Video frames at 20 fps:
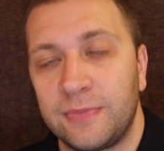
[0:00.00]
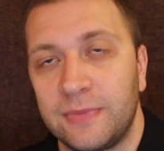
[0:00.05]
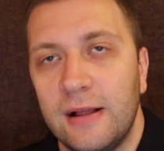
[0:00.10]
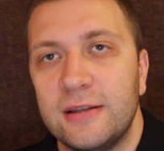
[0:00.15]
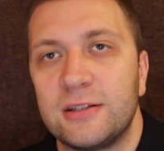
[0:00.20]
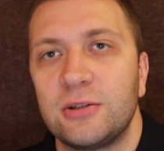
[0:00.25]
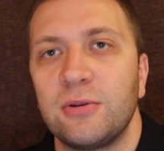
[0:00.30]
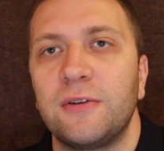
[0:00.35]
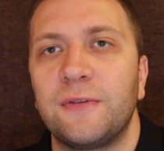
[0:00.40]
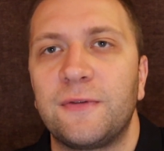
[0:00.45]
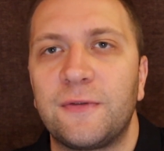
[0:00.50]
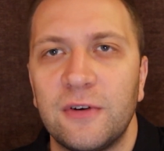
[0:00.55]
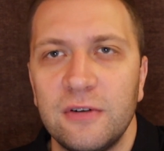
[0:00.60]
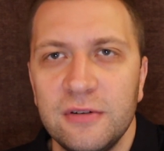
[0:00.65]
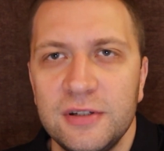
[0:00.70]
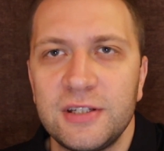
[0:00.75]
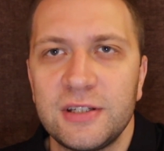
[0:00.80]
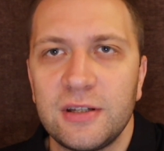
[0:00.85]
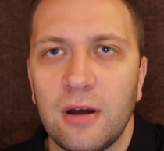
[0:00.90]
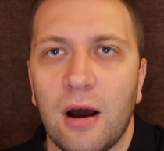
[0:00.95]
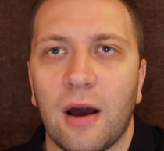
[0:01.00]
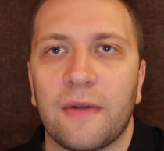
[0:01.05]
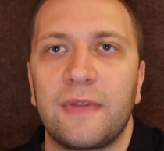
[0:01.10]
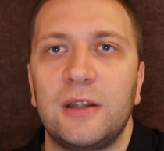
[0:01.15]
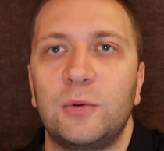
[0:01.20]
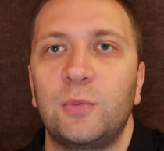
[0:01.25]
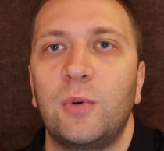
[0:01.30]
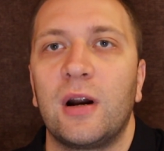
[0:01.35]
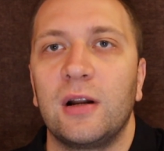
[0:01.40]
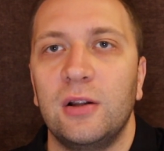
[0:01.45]
So the first stock
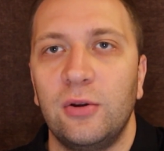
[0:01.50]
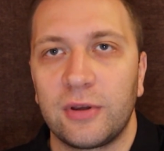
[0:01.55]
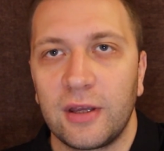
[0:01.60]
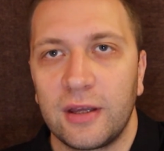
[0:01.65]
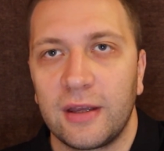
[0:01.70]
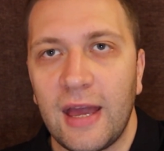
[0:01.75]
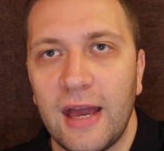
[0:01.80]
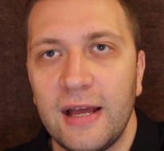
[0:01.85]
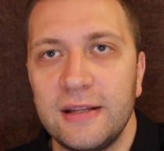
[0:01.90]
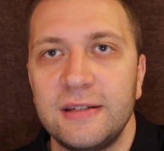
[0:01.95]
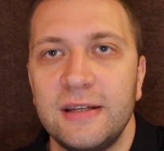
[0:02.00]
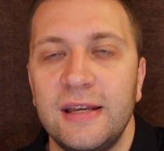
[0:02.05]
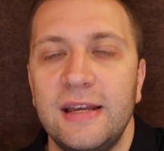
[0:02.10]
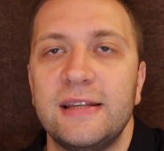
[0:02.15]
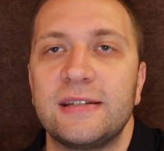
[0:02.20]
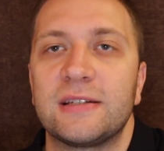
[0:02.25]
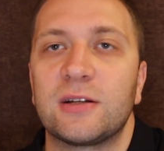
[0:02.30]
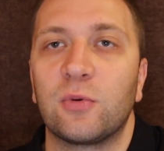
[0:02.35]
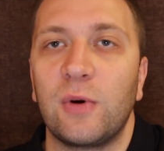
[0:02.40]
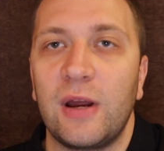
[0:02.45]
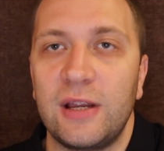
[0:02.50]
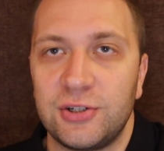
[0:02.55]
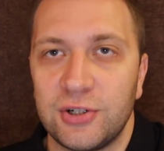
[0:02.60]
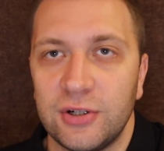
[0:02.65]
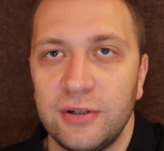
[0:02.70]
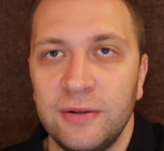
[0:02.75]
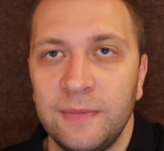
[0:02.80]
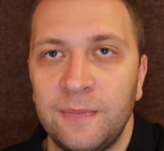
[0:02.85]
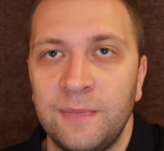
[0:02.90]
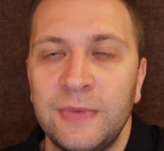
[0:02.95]
that we are looking at is
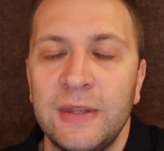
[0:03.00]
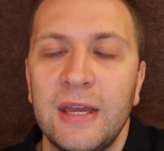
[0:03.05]
Grainger.